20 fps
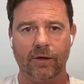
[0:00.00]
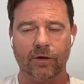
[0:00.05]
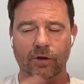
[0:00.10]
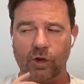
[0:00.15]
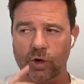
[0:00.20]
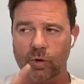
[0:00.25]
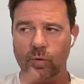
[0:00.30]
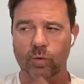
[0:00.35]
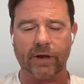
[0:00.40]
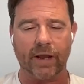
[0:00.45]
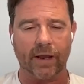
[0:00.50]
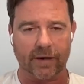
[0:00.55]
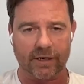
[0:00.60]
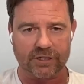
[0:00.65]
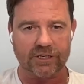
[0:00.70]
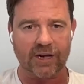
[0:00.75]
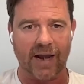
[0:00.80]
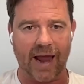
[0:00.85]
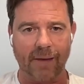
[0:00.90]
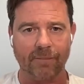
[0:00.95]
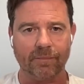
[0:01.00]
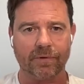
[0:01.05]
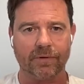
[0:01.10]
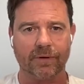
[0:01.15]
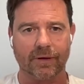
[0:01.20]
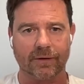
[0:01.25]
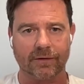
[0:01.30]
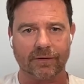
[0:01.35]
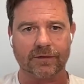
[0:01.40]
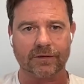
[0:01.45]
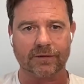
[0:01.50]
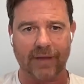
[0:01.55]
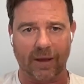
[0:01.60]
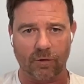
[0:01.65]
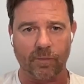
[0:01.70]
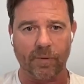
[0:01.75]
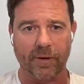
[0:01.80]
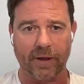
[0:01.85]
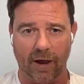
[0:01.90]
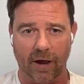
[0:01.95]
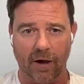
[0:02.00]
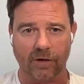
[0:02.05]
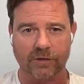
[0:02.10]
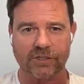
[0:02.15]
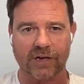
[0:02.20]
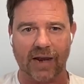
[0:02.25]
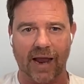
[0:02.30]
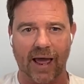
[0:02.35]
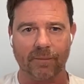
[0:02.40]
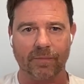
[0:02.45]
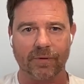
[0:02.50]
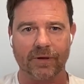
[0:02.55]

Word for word: you would get a slap and that would be a hard slap.